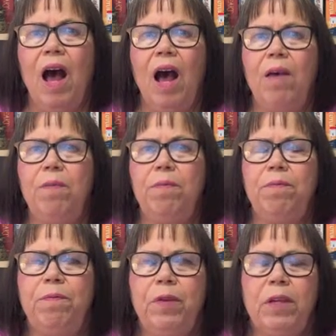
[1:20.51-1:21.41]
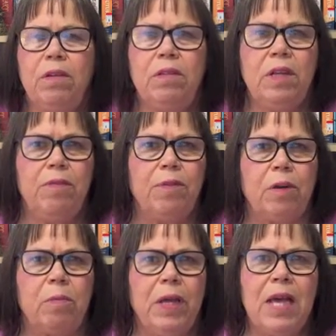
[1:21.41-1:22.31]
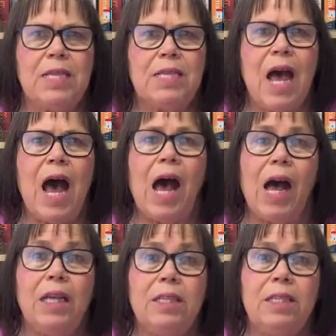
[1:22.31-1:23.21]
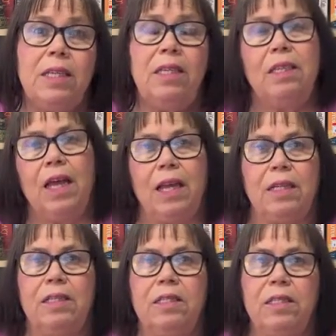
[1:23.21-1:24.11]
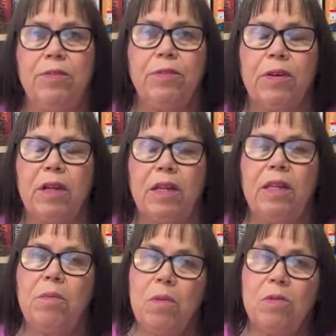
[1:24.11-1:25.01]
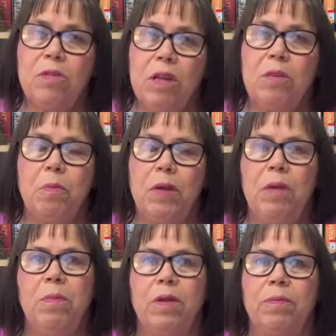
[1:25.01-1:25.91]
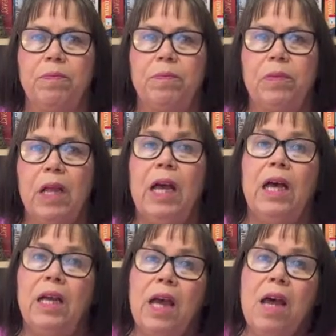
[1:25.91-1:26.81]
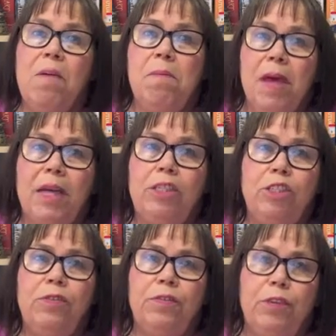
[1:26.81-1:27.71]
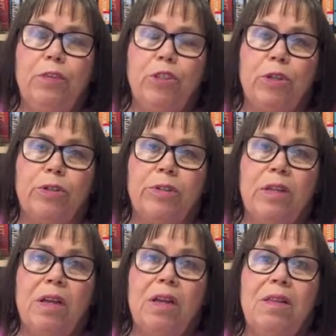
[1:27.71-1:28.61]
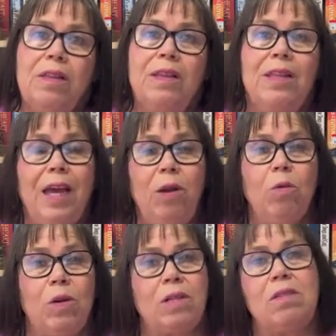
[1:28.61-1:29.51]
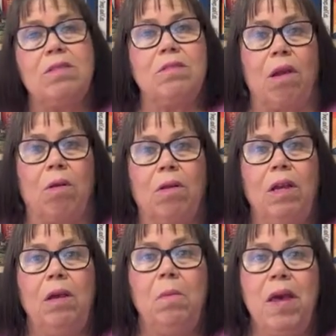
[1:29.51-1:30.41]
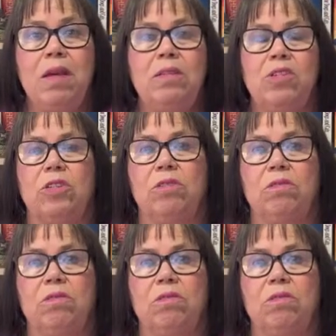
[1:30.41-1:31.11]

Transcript: I feel different because I see things differently than most other people. And I imagine futures that they don't necessarily imagine.